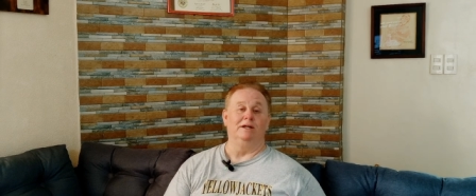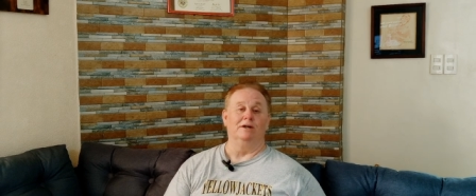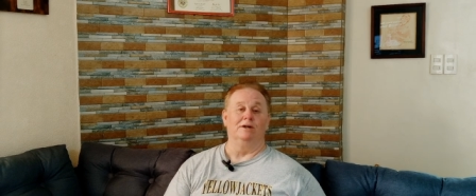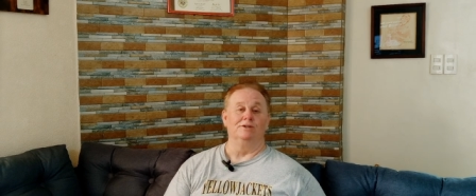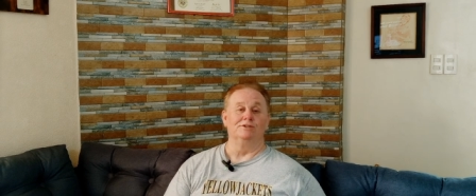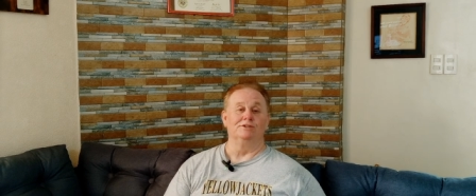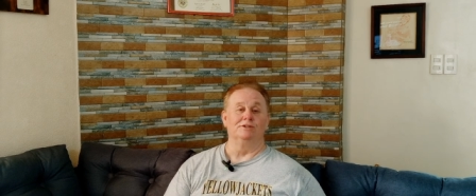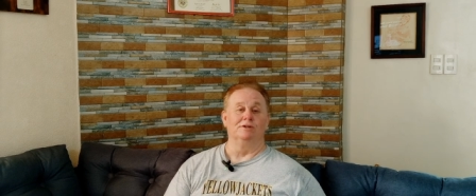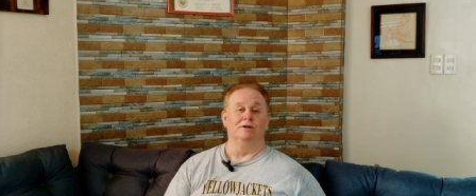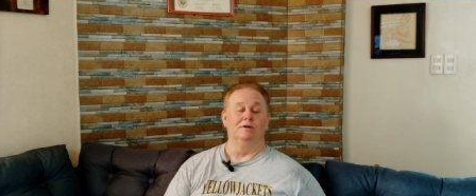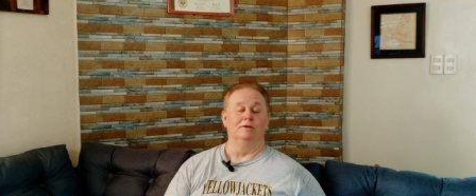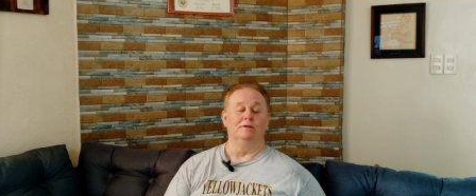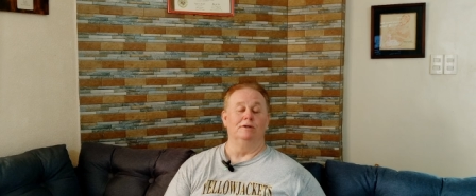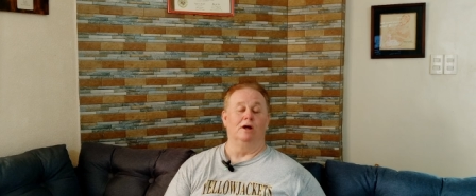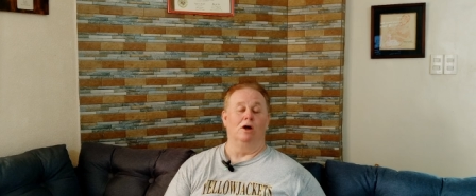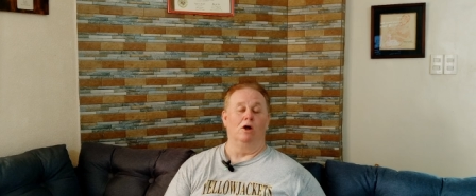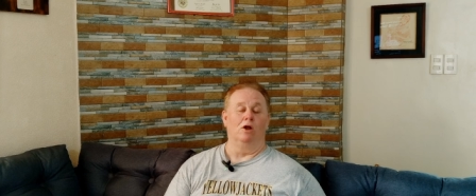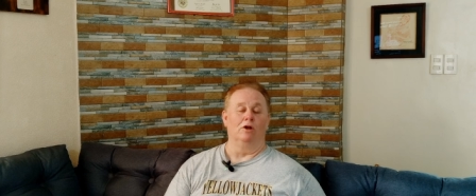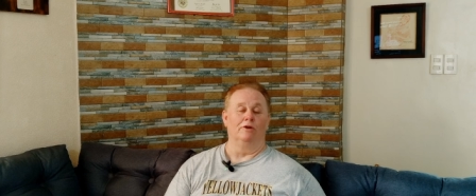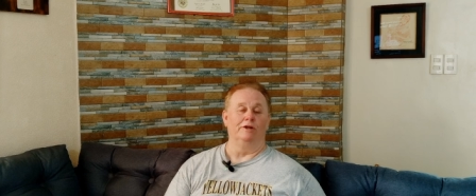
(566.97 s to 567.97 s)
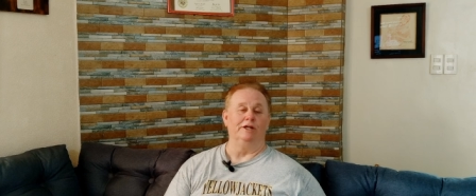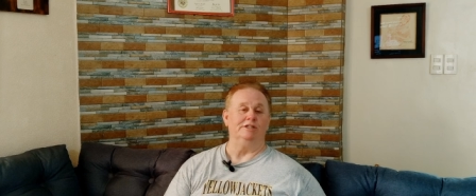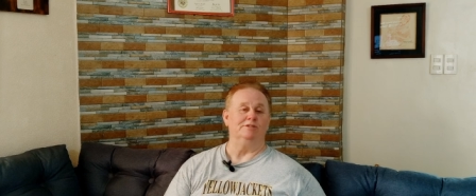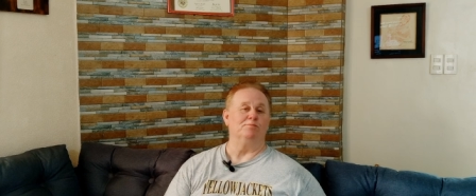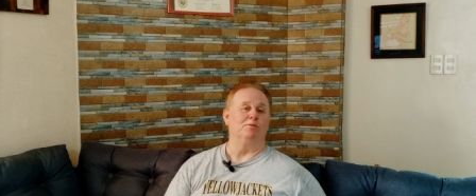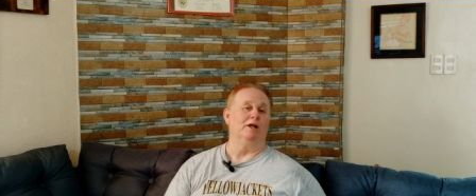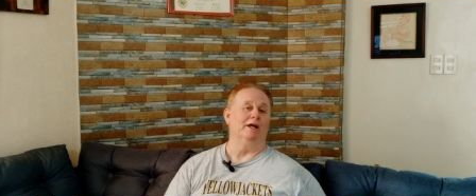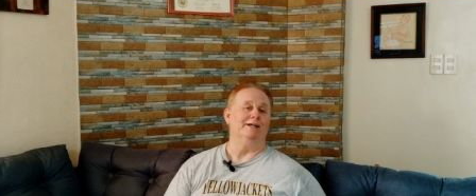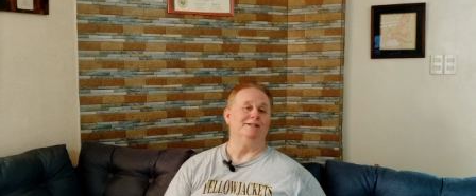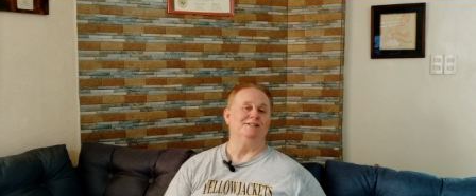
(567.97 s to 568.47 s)
because all of
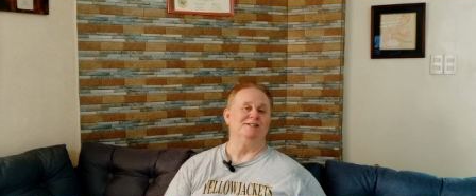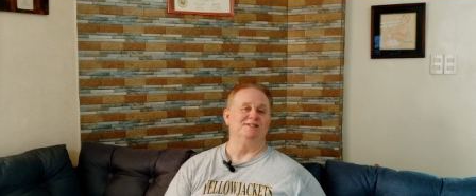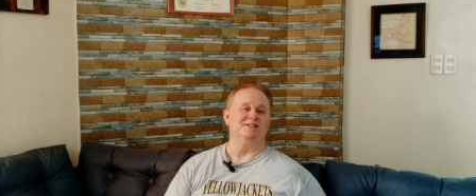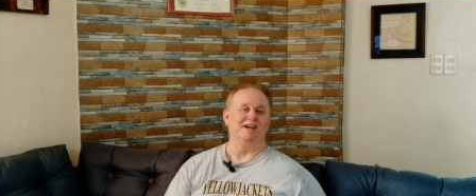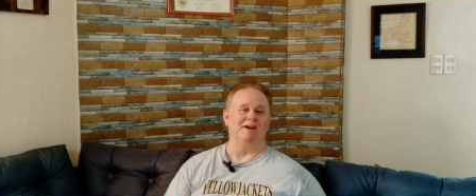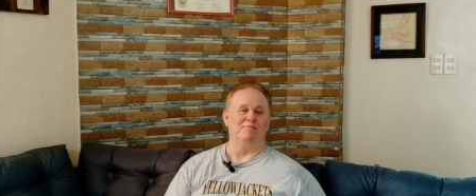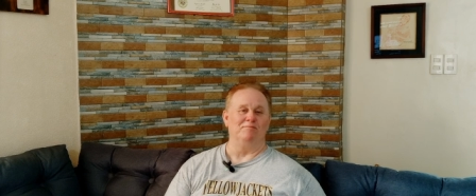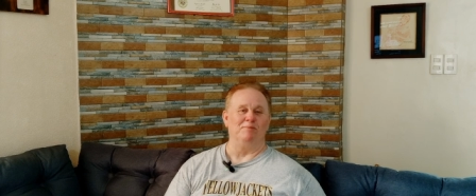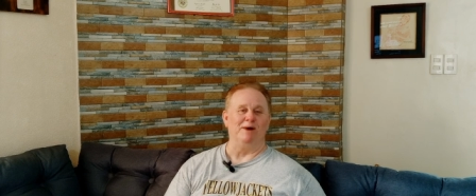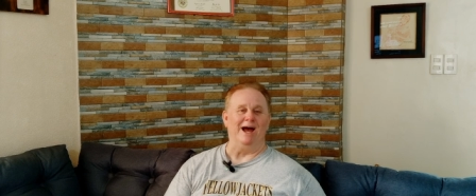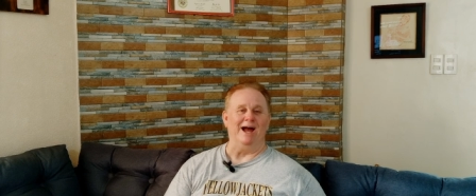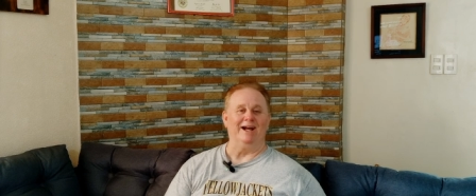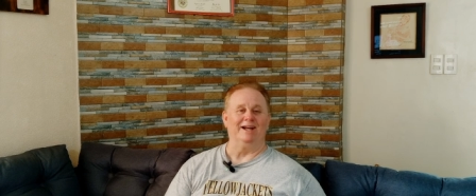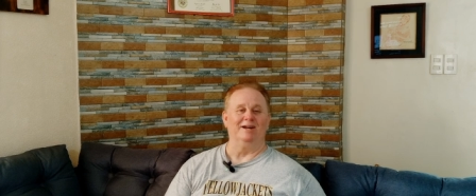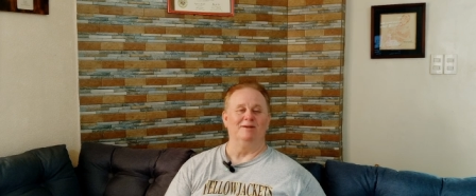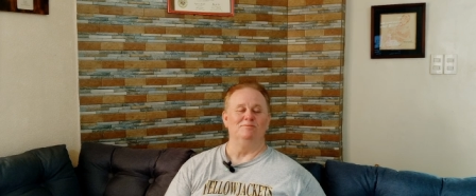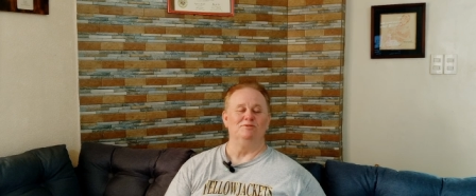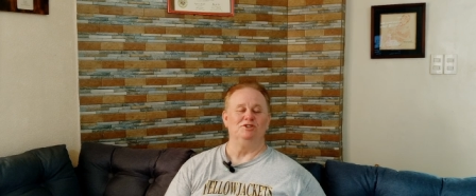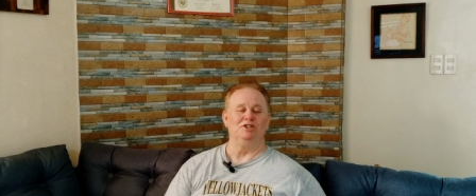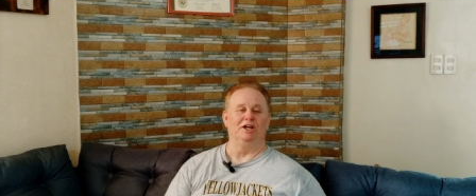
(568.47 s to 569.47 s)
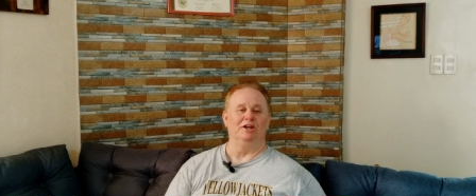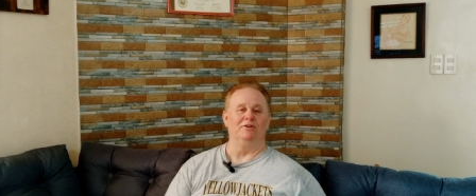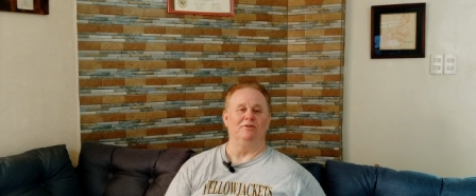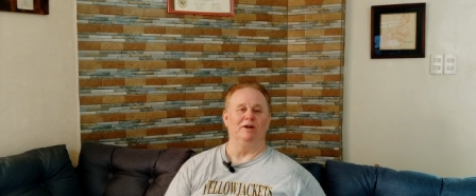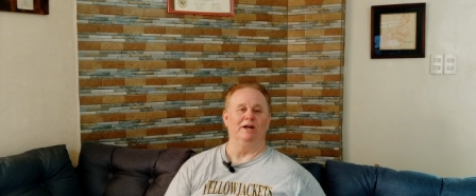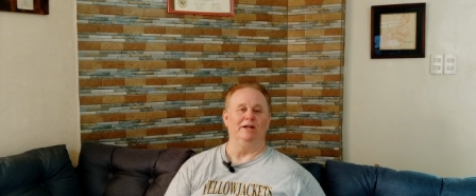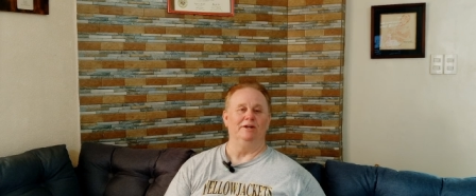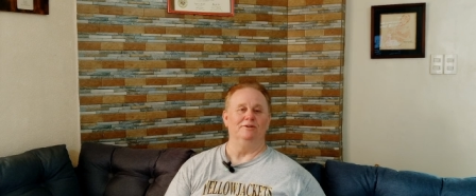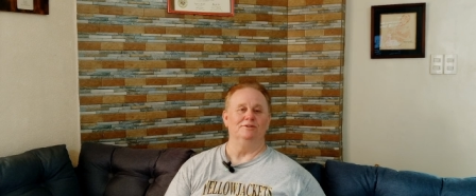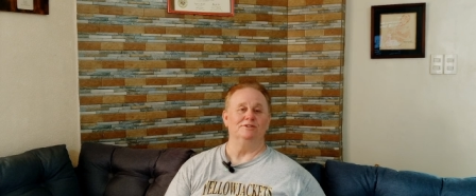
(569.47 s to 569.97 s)
these places have backup
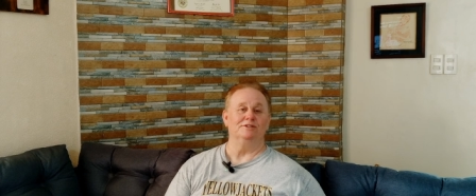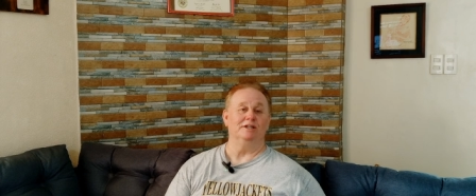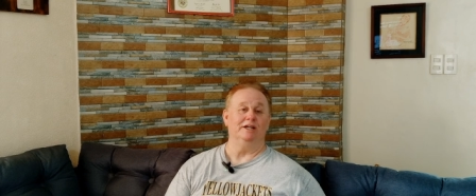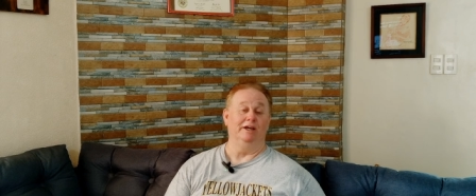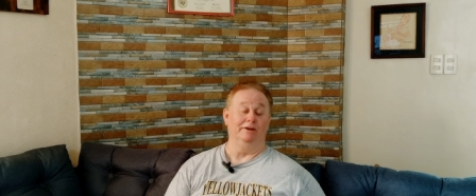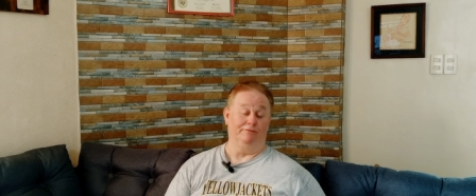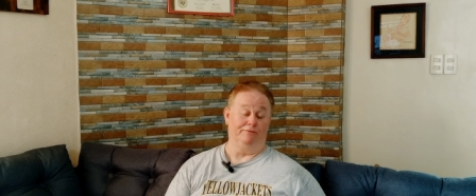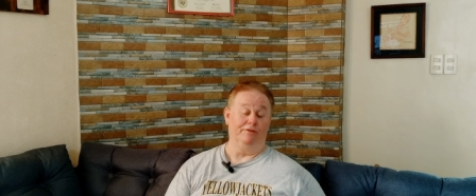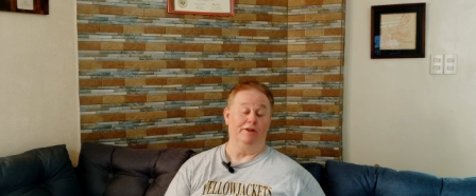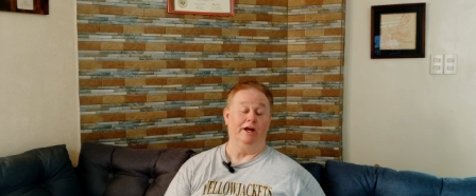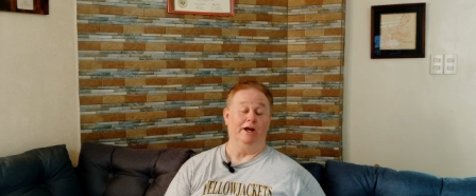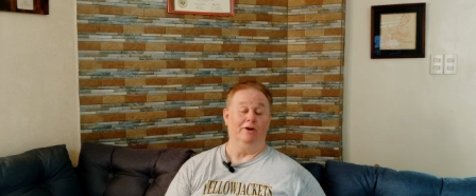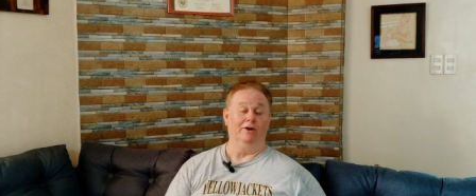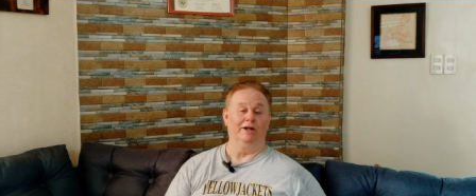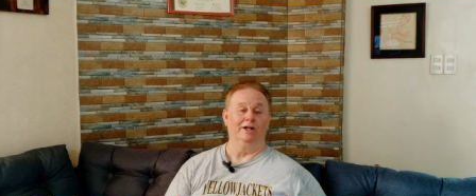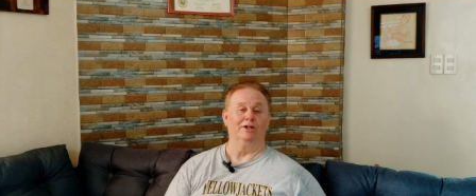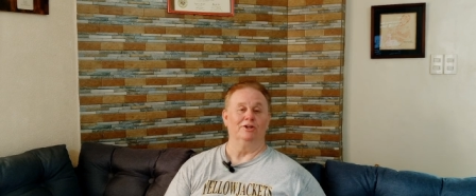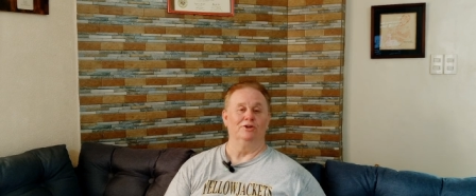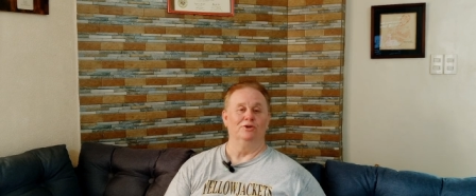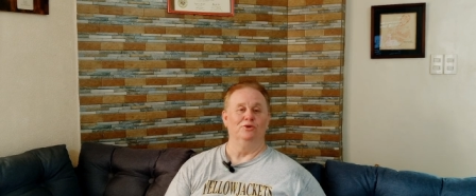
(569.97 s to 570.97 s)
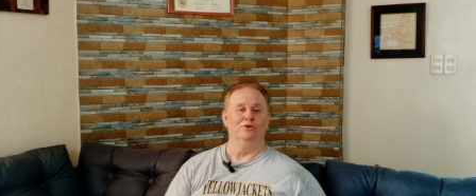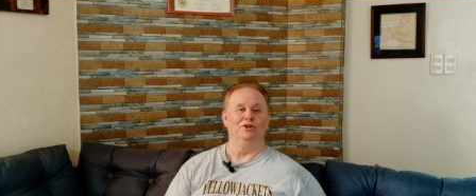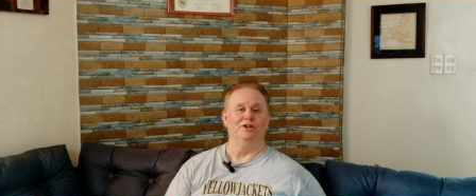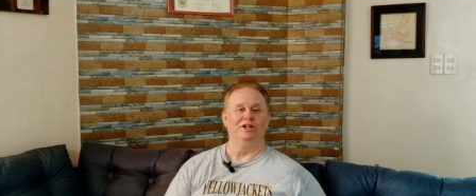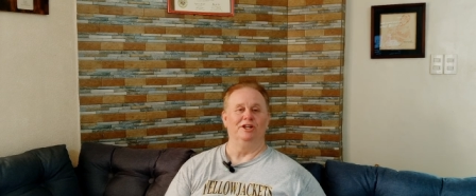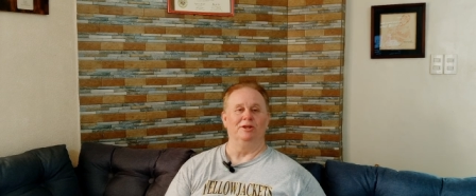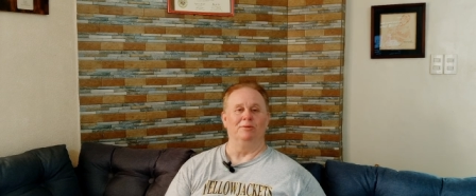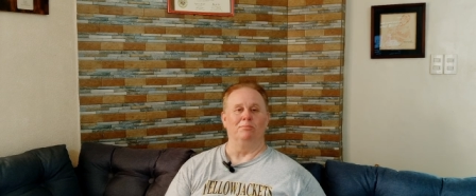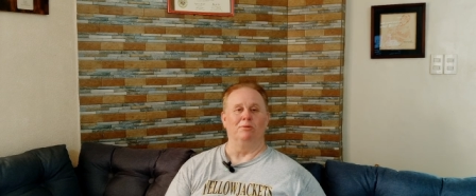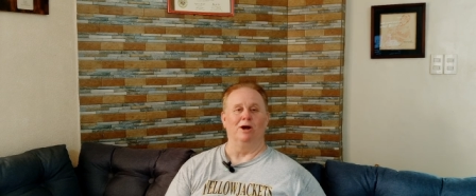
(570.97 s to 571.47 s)
generators if they're
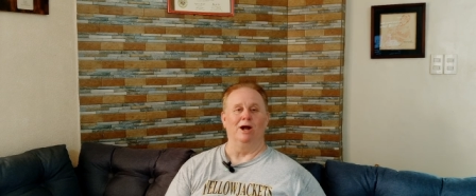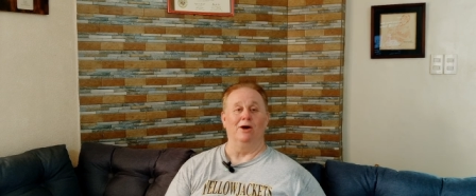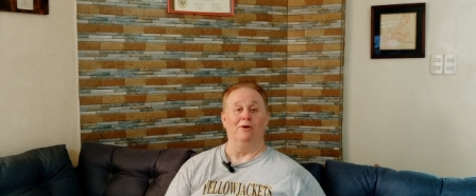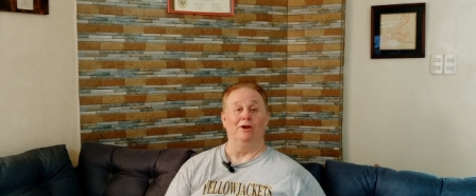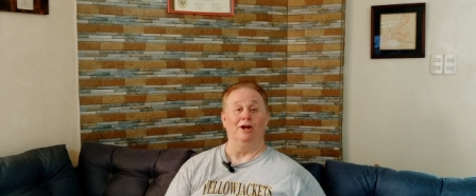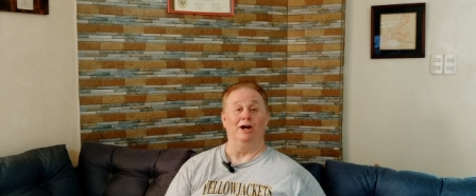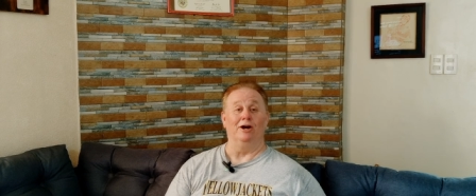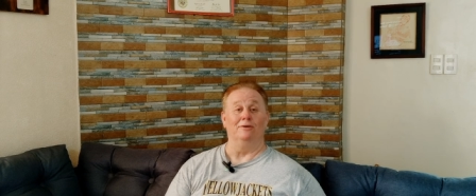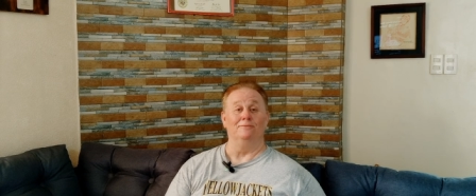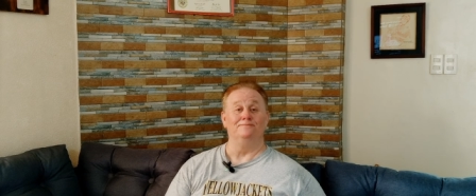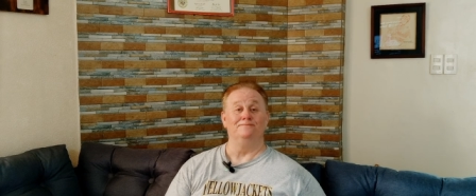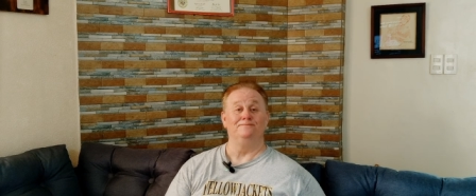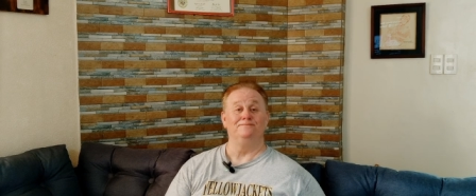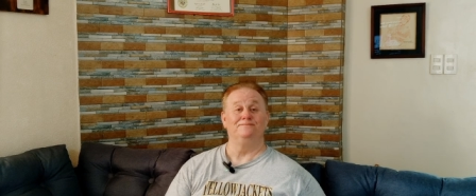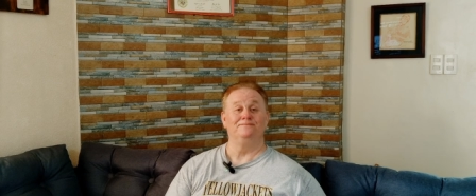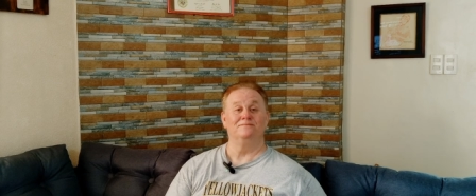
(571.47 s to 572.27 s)
included in the brownout.